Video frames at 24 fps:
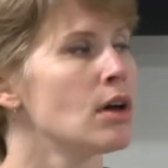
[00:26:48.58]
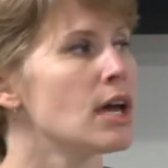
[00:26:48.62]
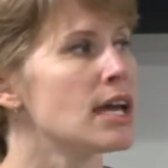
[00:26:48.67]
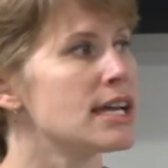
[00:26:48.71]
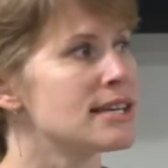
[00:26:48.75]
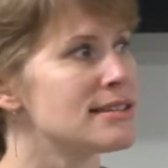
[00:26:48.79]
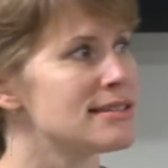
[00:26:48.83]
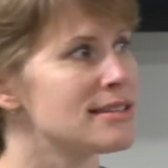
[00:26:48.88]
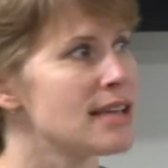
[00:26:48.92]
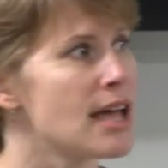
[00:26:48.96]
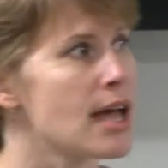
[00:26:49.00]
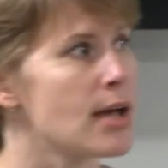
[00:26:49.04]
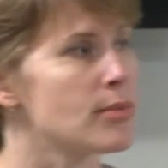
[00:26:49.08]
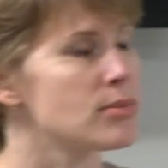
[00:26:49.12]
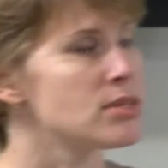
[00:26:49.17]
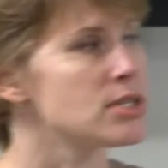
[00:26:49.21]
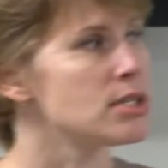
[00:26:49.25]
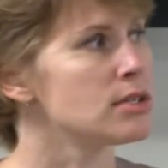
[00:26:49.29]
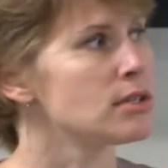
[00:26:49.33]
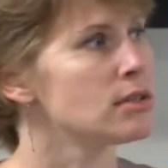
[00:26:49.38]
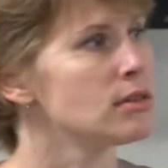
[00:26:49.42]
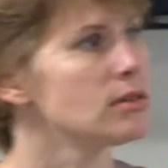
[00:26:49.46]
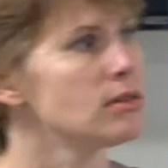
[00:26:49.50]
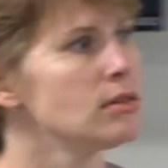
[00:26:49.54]

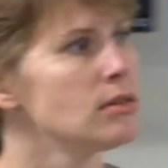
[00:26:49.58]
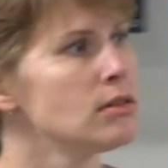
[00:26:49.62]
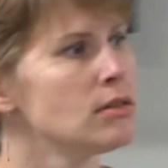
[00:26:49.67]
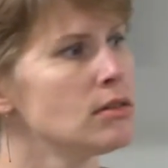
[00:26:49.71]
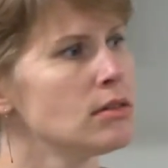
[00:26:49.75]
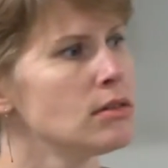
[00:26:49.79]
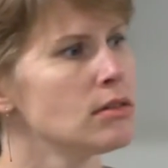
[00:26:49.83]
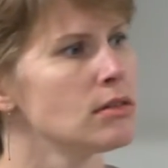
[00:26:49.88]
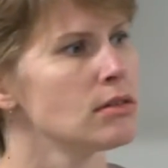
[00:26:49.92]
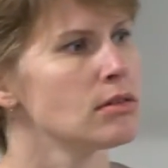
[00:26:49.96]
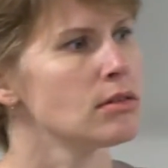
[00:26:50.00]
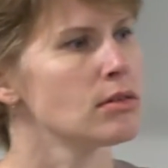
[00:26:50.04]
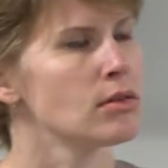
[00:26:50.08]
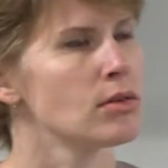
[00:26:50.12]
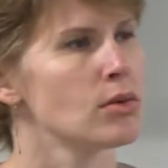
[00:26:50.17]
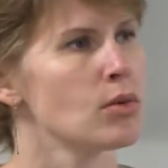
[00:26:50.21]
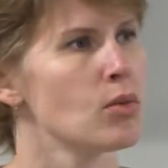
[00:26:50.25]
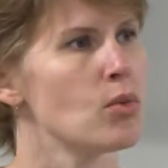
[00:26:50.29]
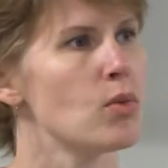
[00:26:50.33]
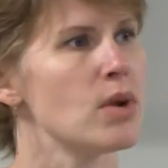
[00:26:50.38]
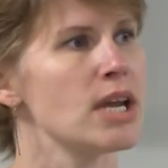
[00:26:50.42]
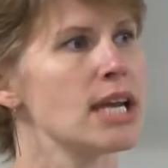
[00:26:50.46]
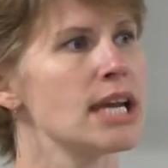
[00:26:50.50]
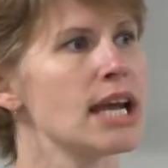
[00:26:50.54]
Except,
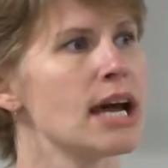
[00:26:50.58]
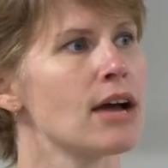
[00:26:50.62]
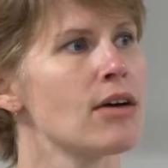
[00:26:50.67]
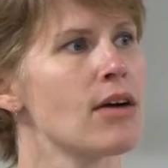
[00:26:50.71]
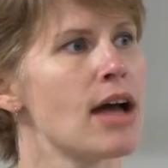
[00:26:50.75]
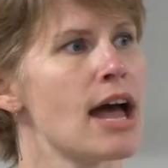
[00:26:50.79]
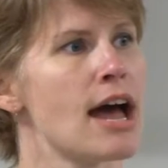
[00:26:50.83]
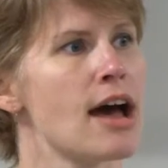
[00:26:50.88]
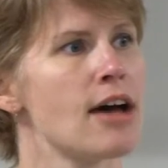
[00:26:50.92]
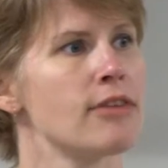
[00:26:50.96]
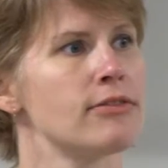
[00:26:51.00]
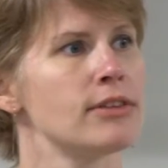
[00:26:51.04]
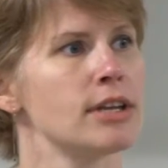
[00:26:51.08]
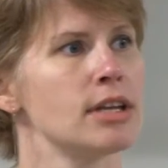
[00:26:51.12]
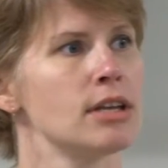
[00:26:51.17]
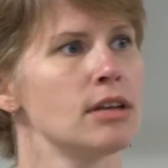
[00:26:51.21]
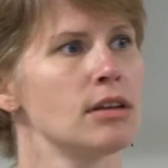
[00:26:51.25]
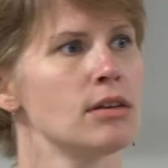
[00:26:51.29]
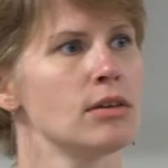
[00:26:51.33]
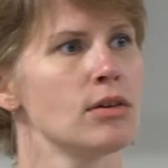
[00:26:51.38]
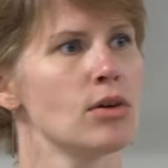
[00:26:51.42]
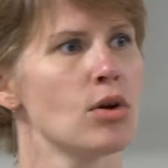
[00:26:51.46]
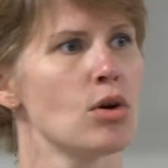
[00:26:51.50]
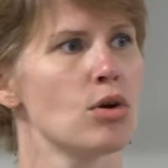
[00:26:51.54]
we now have
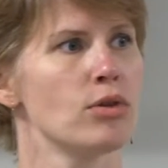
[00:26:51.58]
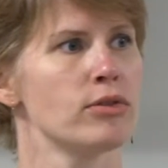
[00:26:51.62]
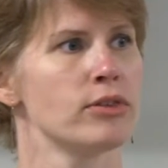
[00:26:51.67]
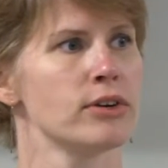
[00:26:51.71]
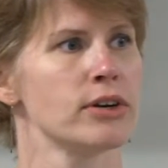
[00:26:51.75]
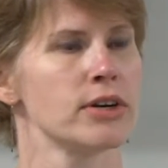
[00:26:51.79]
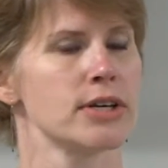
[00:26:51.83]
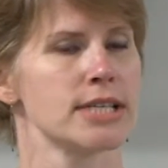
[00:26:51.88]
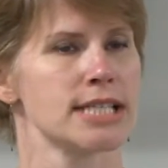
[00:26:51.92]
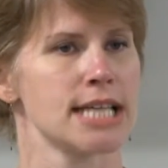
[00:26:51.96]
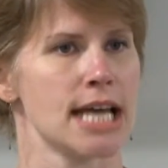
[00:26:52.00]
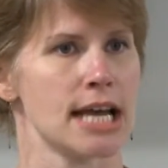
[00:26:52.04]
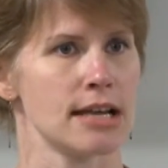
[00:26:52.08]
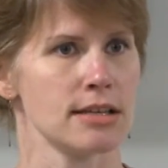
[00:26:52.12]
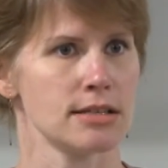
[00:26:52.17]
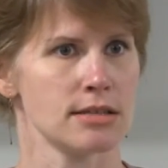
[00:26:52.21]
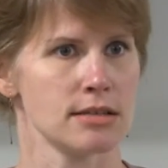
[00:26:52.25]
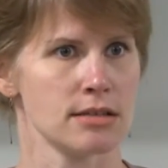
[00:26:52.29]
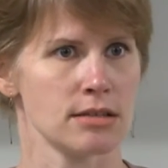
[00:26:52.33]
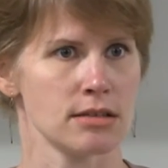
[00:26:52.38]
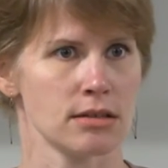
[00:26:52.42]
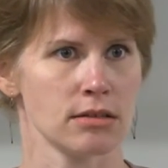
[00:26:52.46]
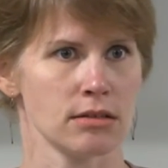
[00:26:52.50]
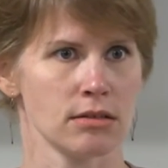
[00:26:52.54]
it over
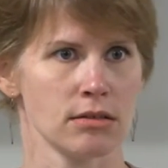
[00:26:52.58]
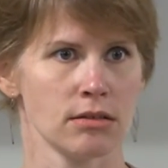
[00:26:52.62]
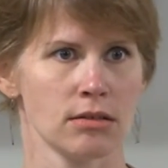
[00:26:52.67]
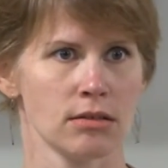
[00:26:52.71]
tests